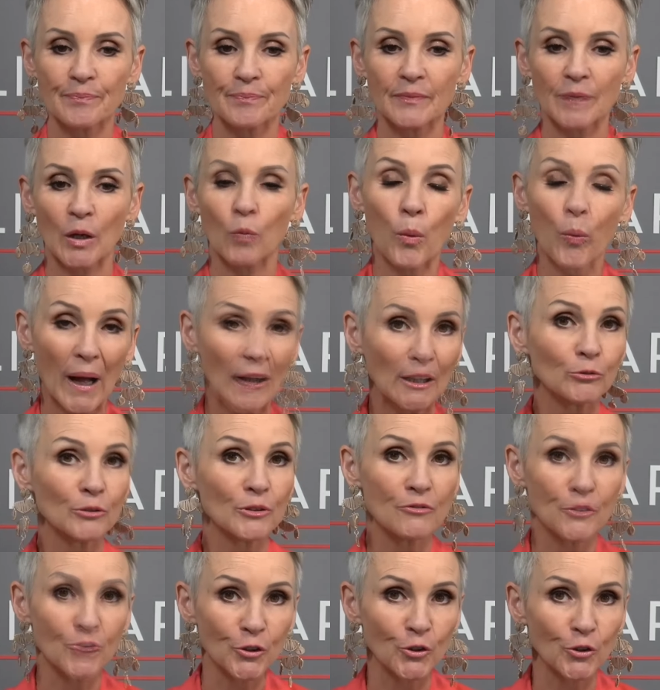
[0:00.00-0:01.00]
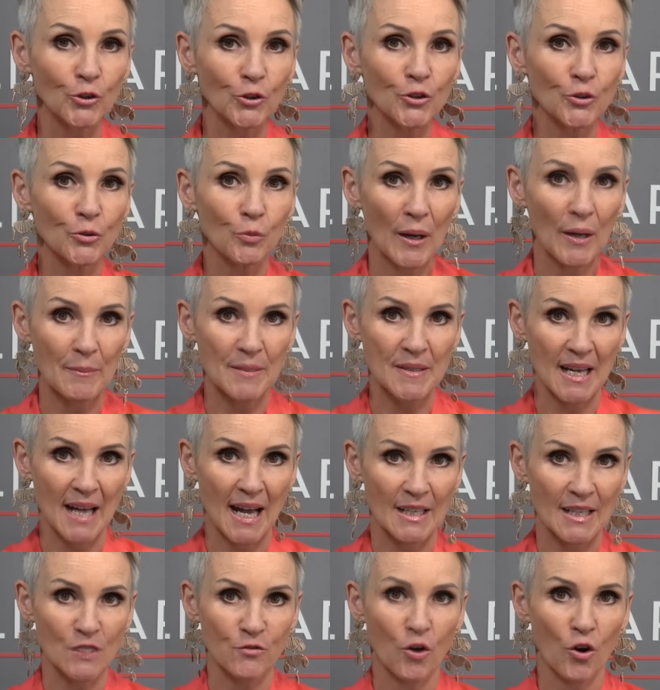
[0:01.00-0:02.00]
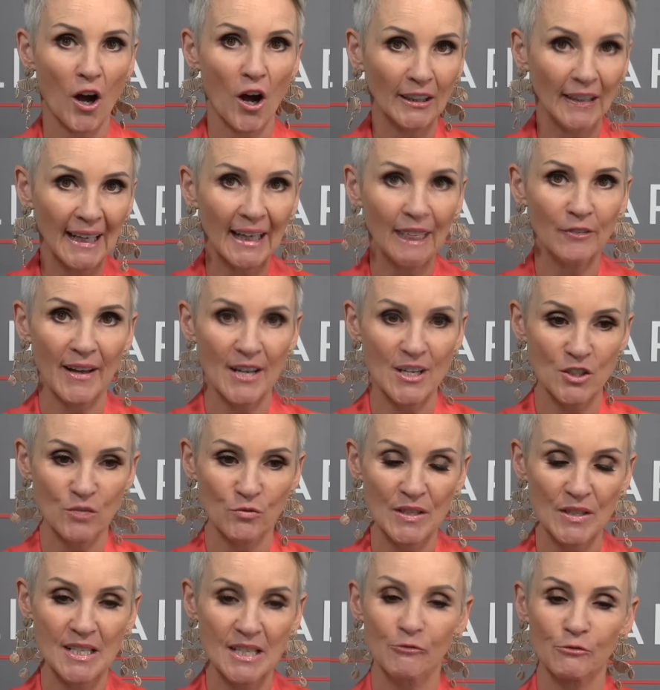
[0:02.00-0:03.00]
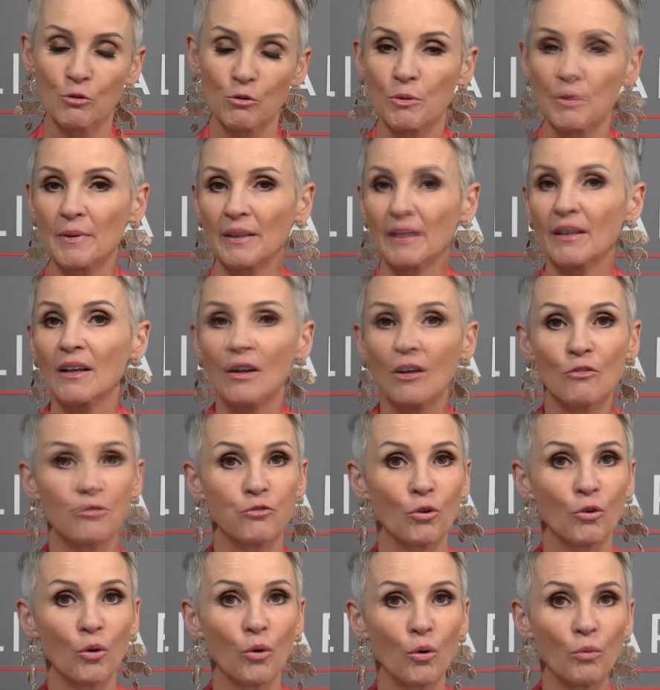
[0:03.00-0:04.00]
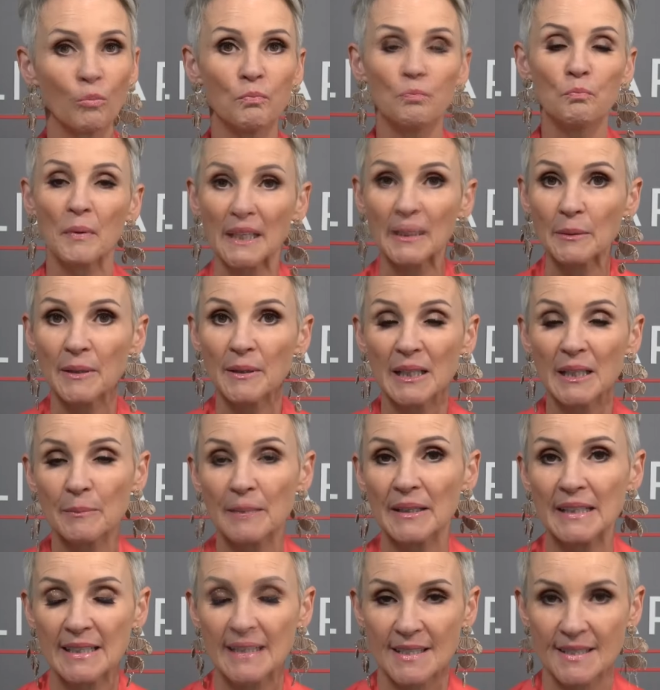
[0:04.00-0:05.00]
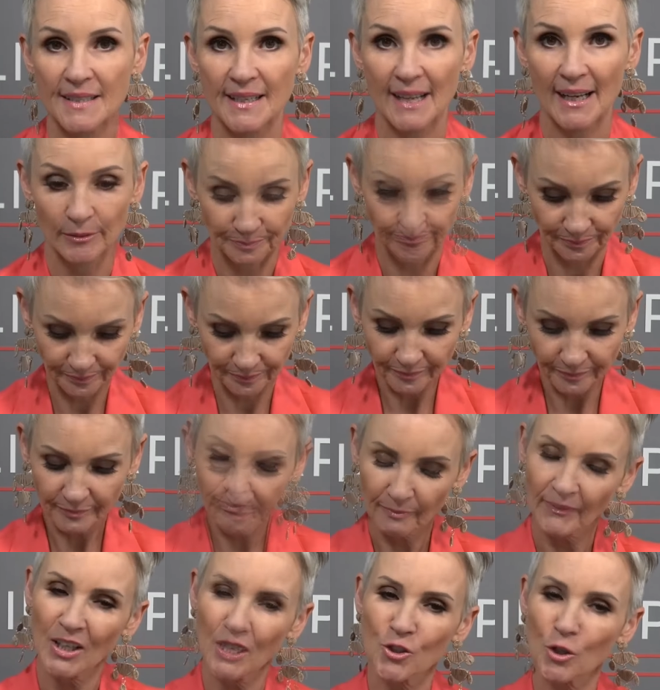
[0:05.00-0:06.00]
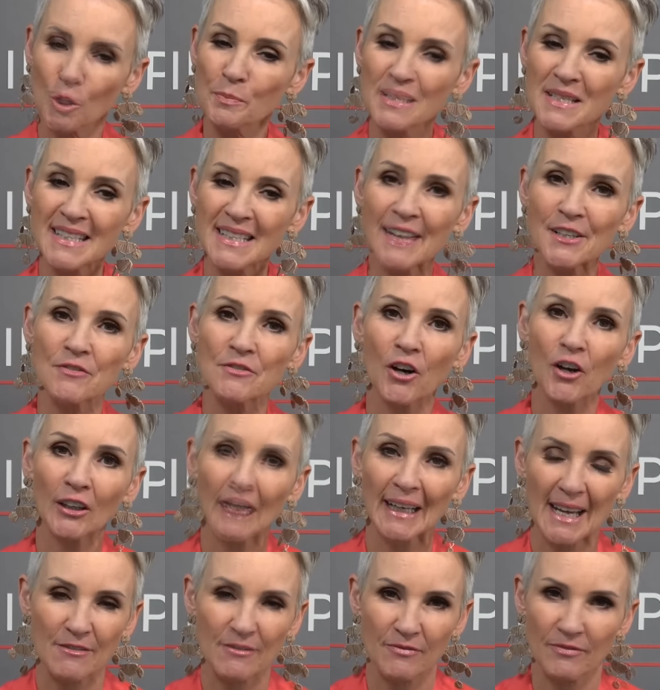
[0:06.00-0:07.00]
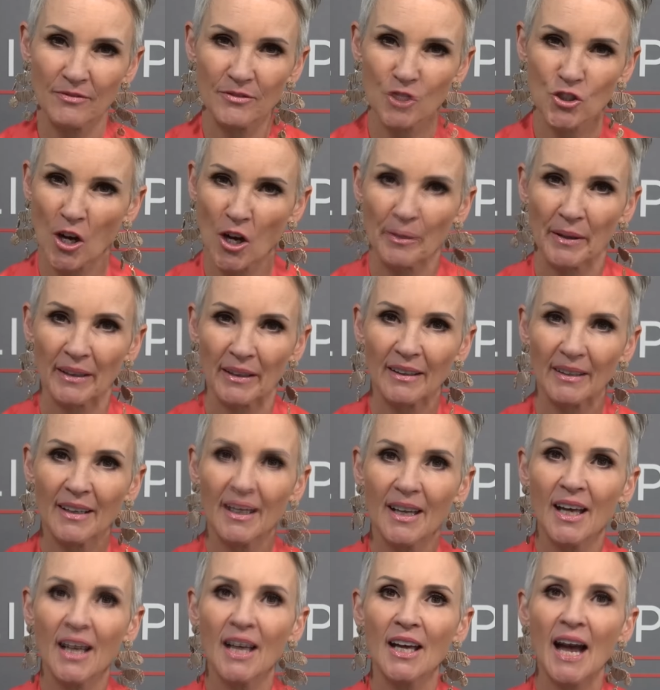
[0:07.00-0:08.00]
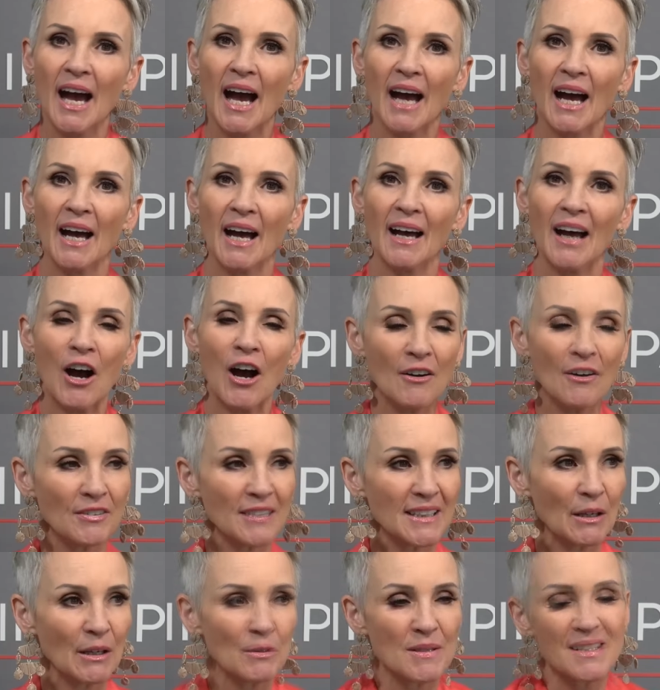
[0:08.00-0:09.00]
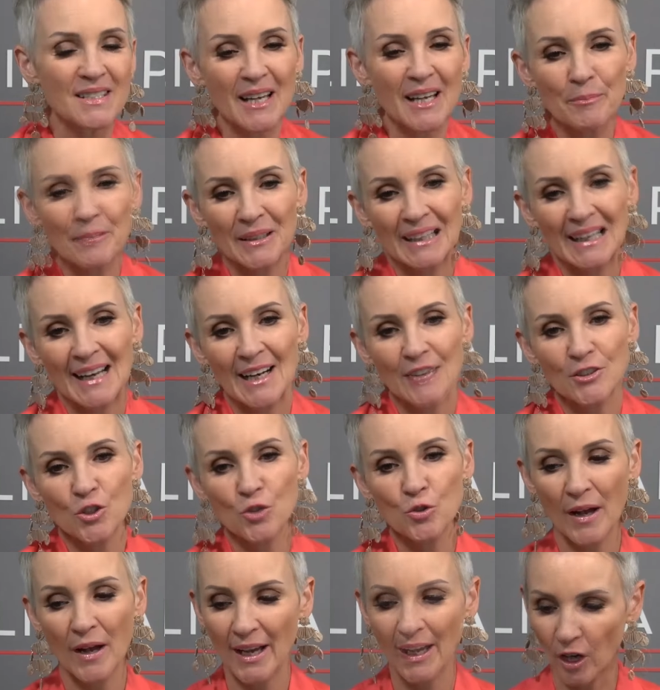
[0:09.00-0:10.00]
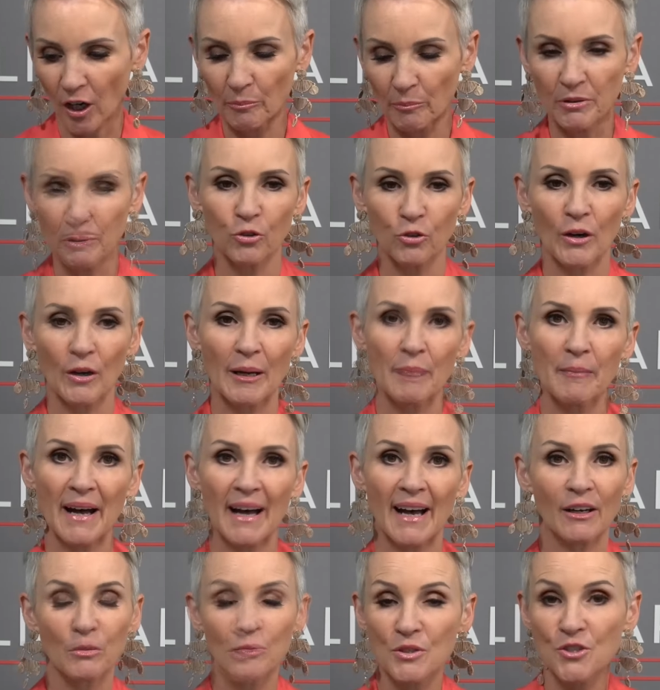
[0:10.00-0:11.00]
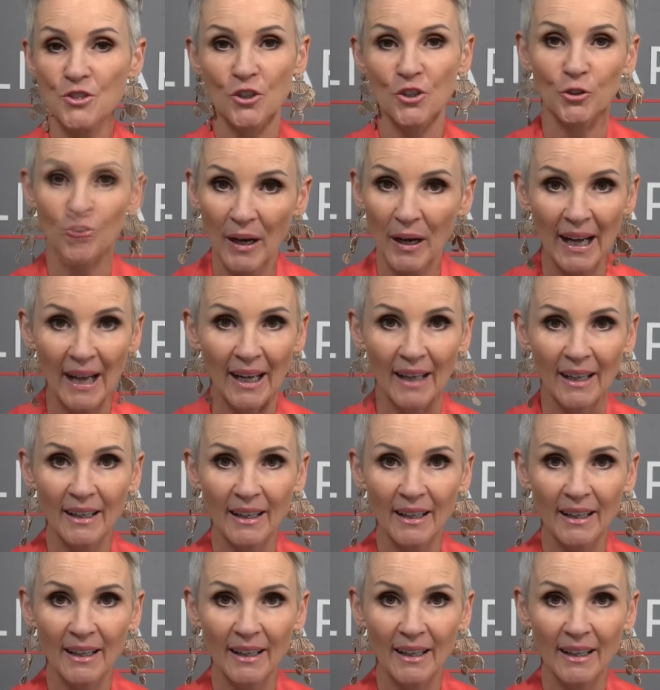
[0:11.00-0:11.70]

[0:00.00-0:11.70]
well-reviewed websites for online fashion retail for women for many, many, many years now. Don't be scared of online shopping. I often hear women say, but I like to try it on before I buy. Well, so do I.